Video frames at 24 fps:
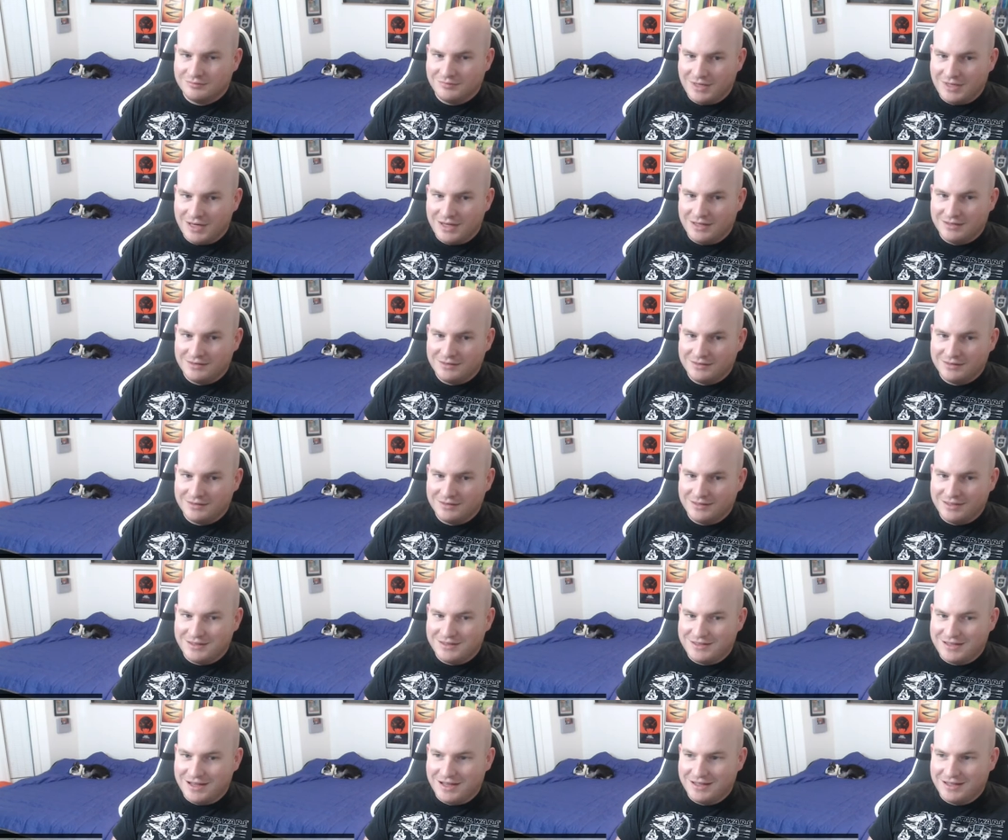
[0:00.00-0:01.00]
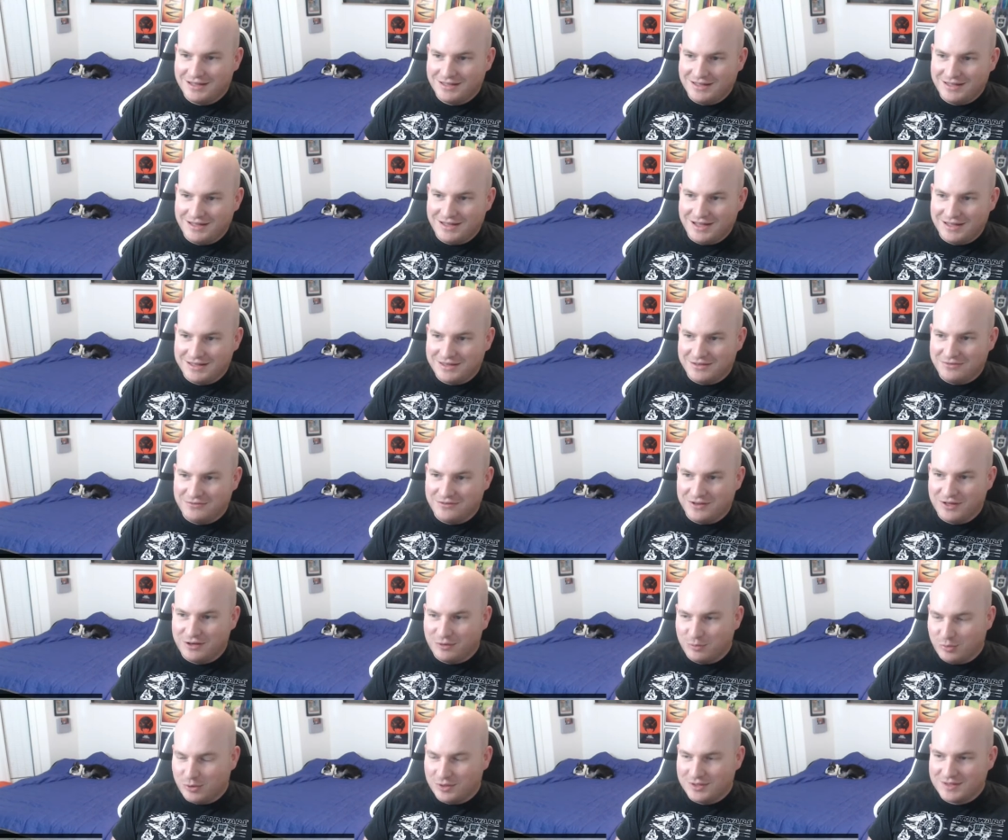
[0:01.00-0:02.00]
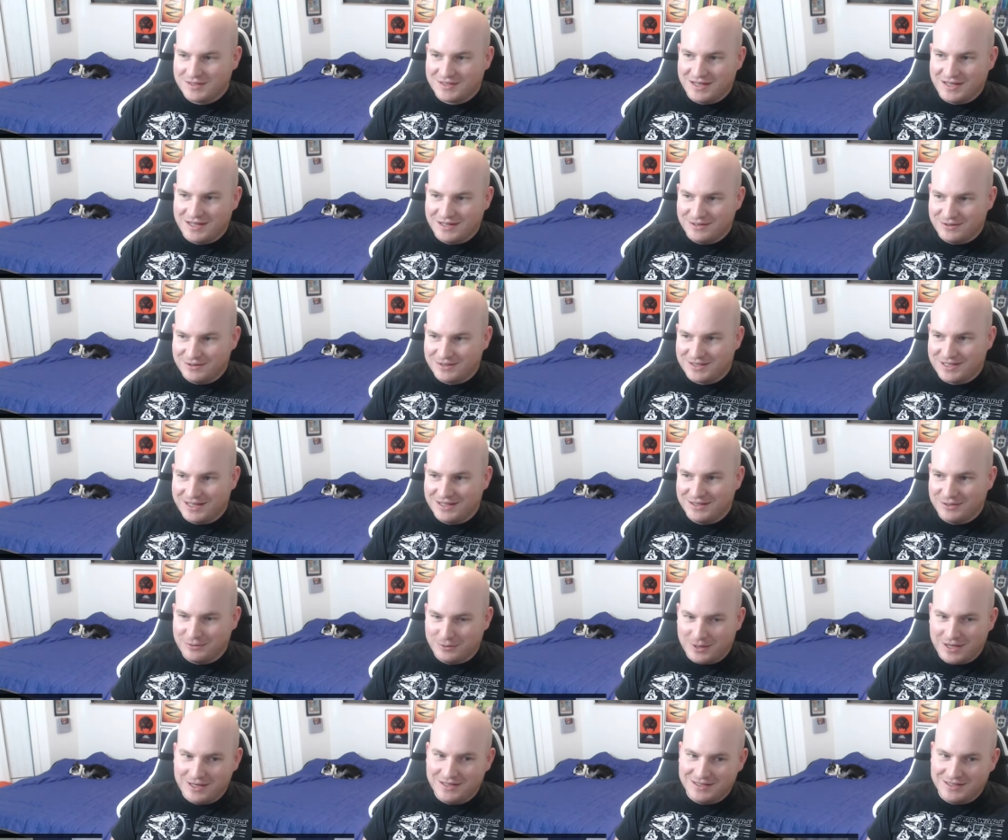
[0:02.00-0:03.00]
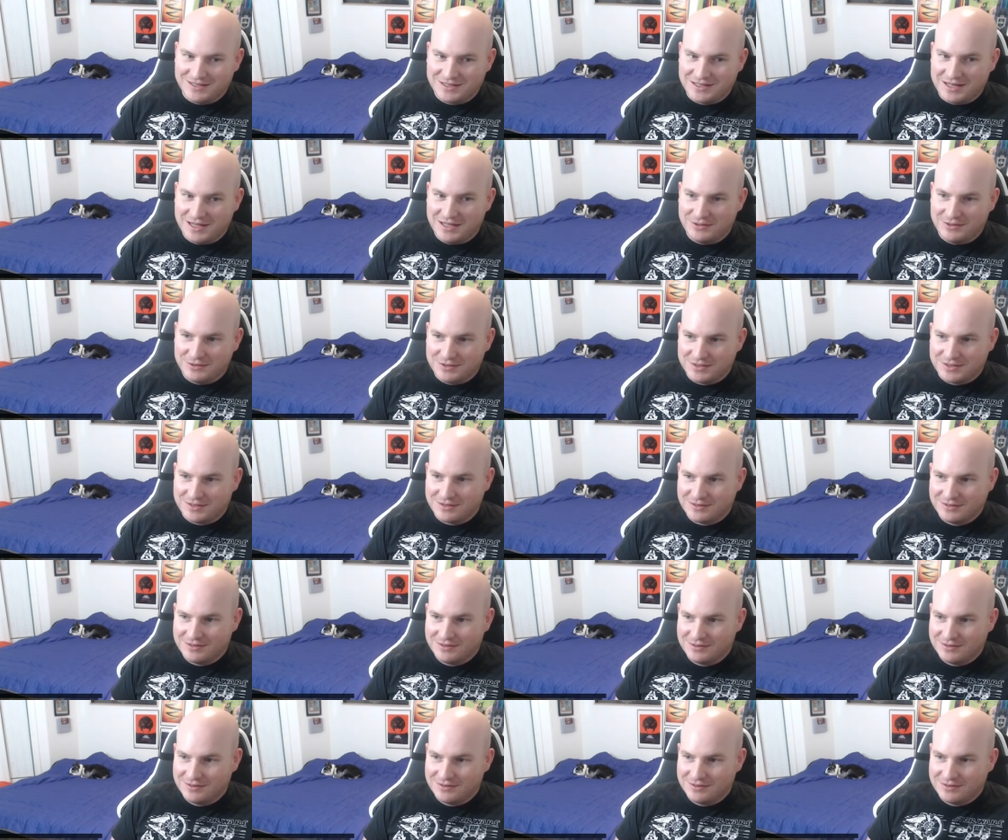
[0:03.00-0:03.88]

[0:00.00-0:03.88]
Yeah. He got he got the fingerprint scanners and the retina scanners.